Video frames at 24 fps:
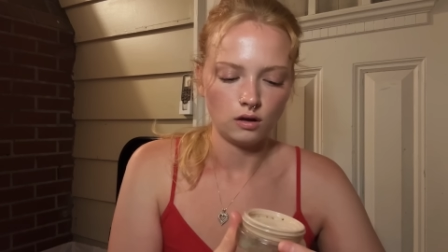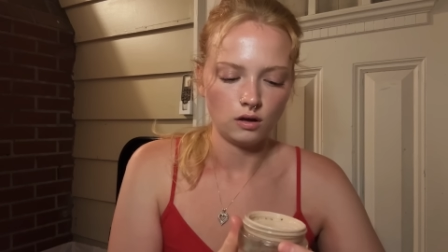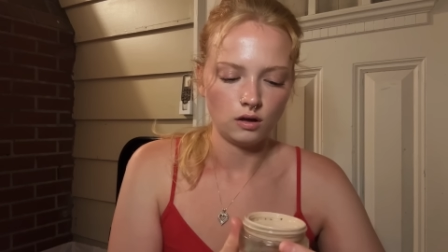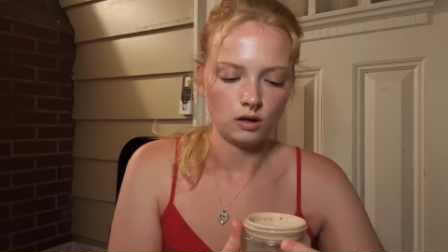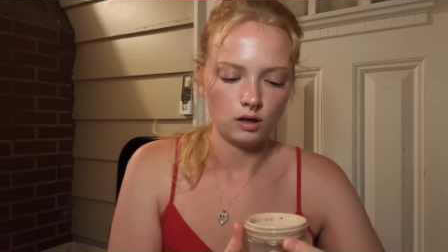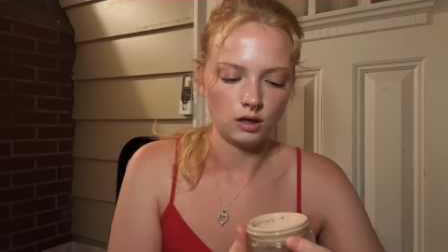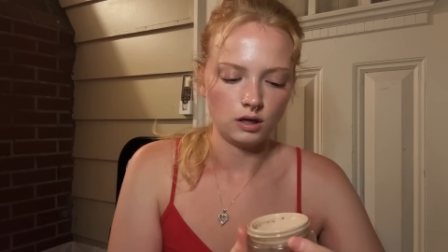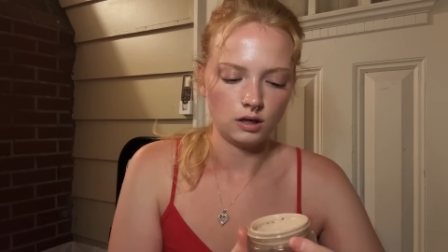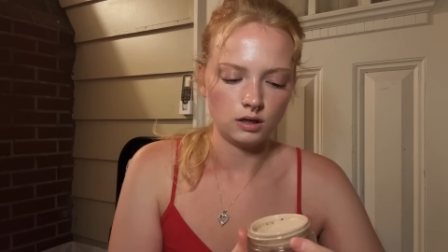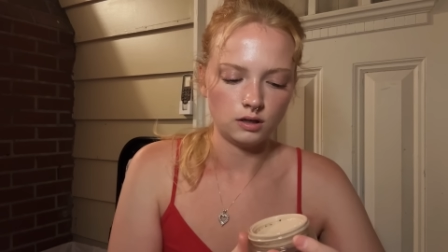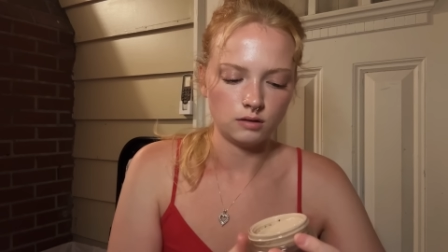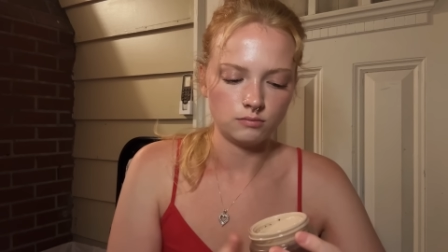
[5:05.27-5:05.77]

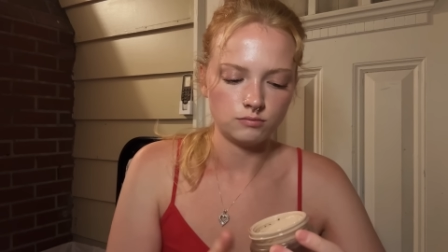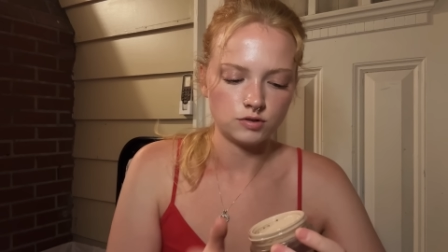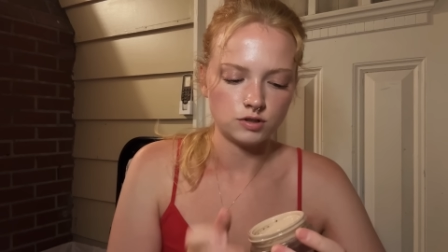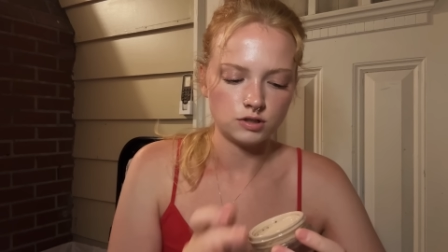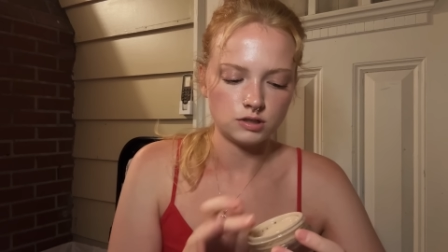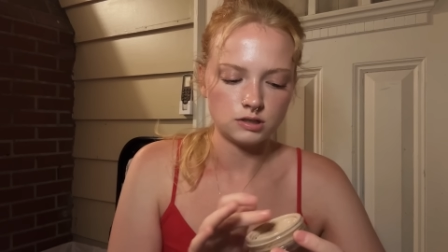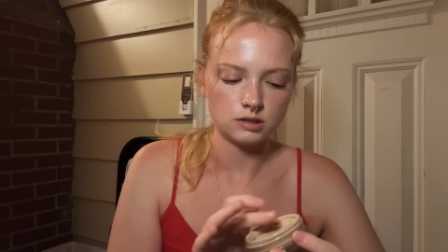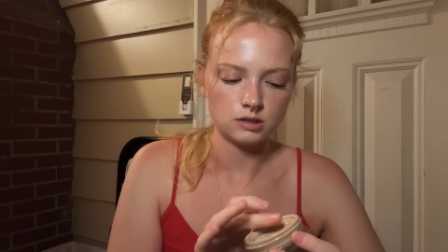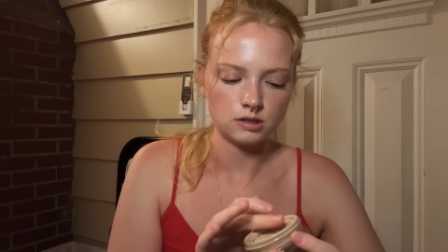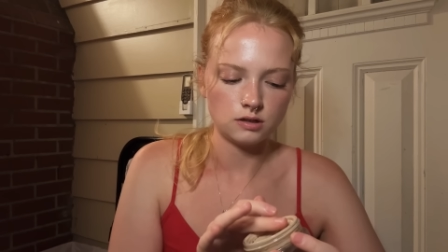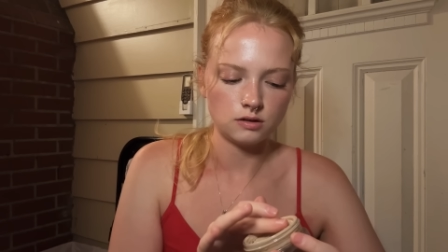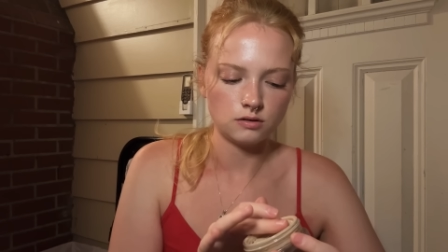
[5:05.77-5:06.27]
And I'm just
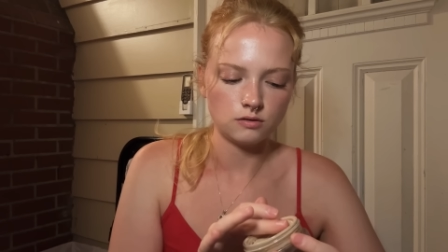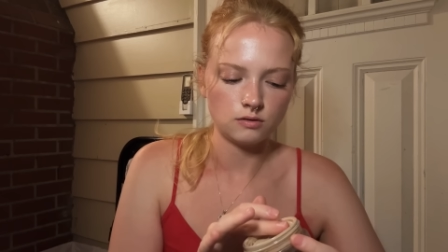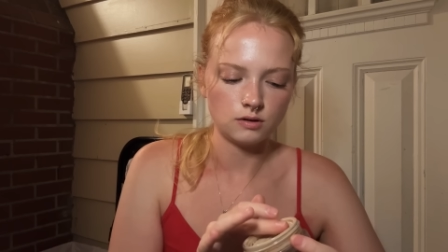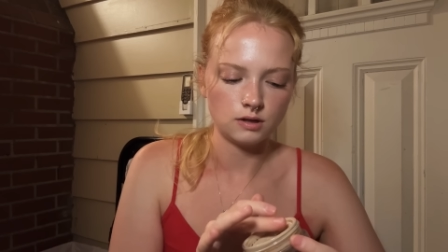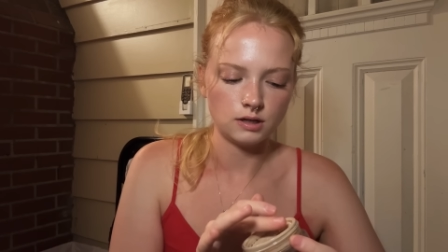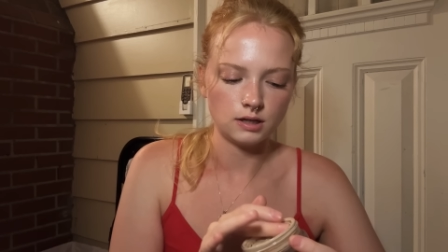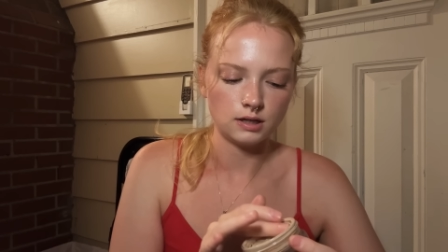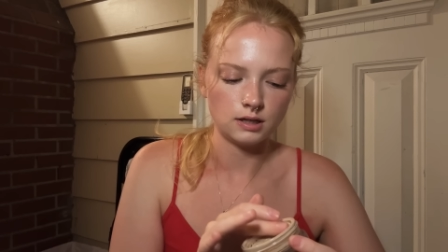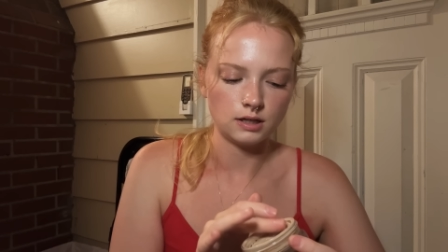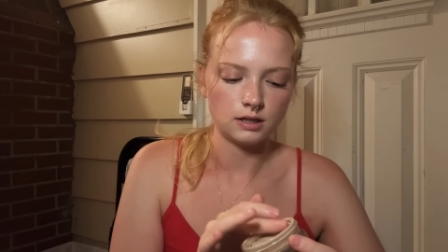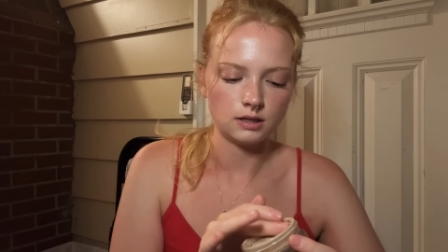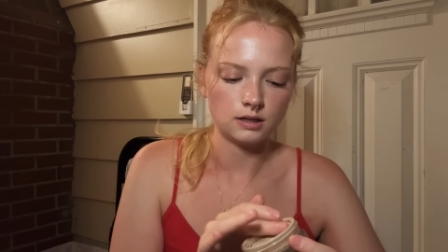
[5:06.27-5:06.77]
gonna go
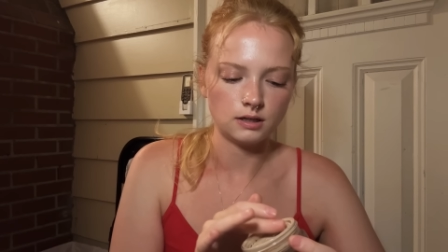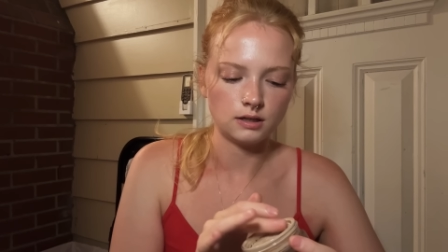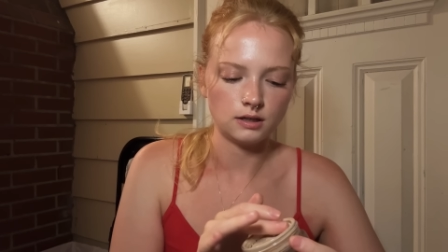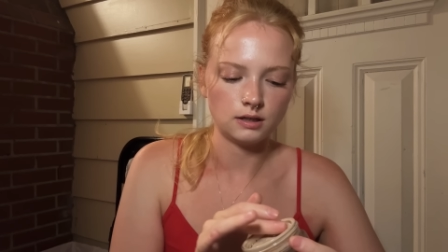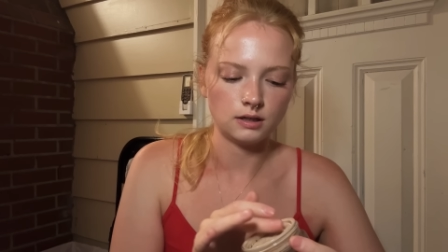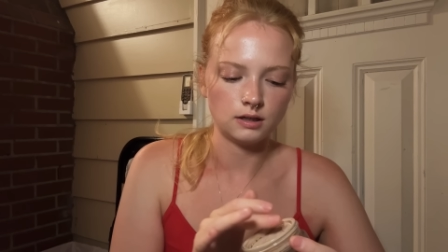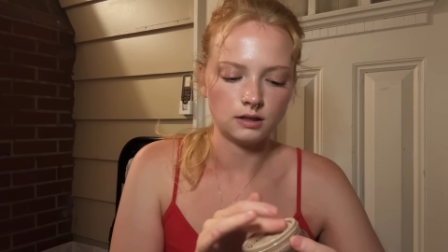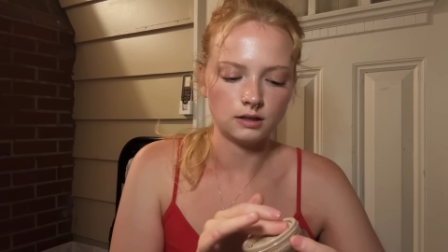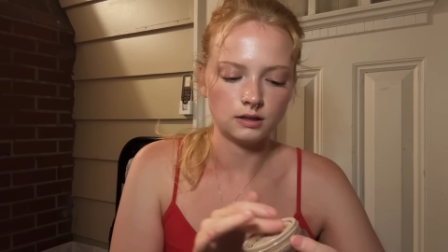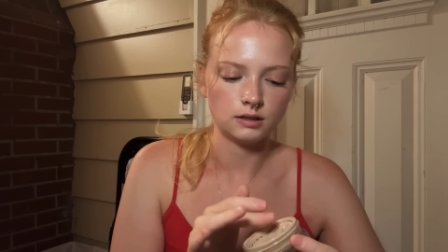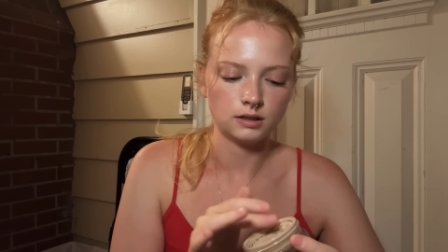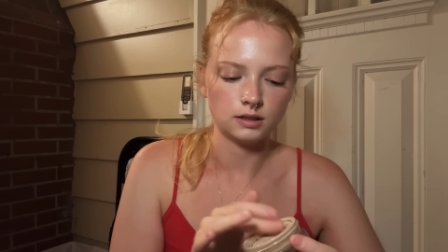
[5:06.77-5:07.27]
ahead
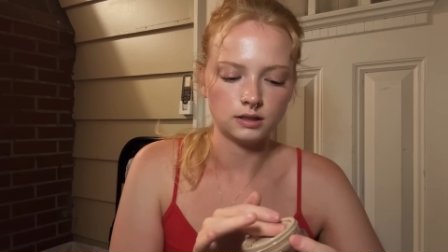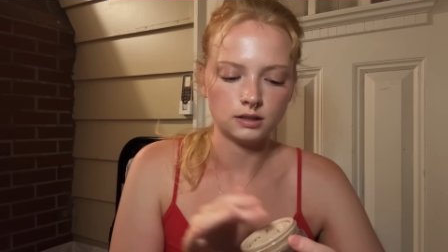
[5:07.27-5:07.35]
and